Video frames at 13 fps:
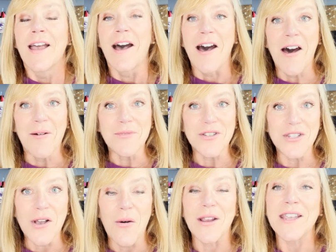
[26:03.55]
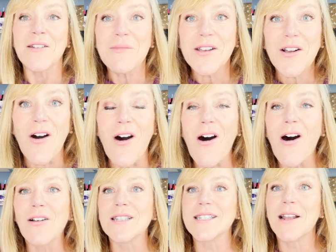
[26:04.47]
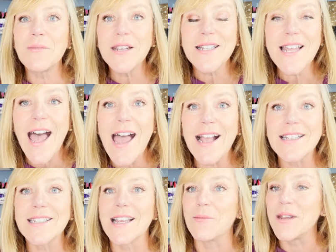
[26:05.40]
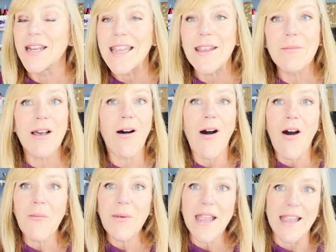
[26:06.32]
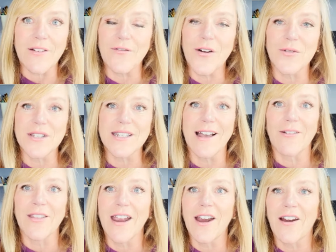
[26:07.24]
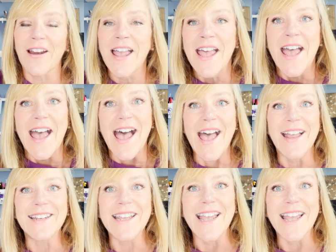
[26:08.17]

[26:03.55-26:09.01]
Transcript: Um, so give me a call, send me a text, send me an email. All my info's down there, and